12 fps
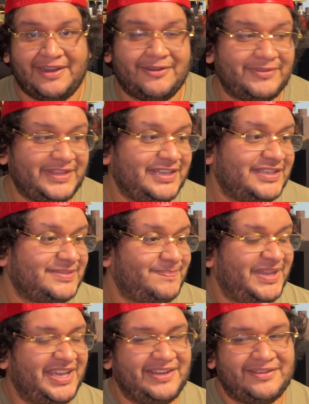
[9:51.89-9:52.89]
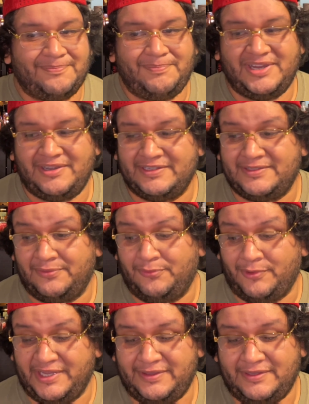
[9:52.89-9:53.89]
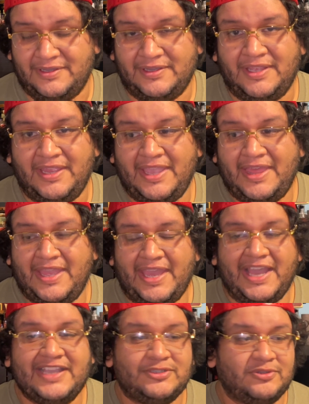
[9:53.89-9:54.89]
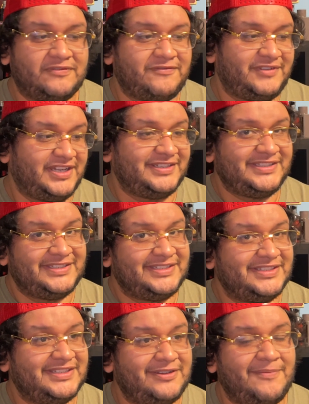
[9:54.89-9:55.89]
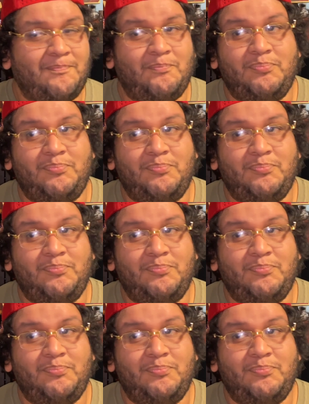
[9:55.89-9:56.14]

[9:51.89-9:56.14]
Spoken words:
I don't think it's bad comparing to what the actual fragrances is there.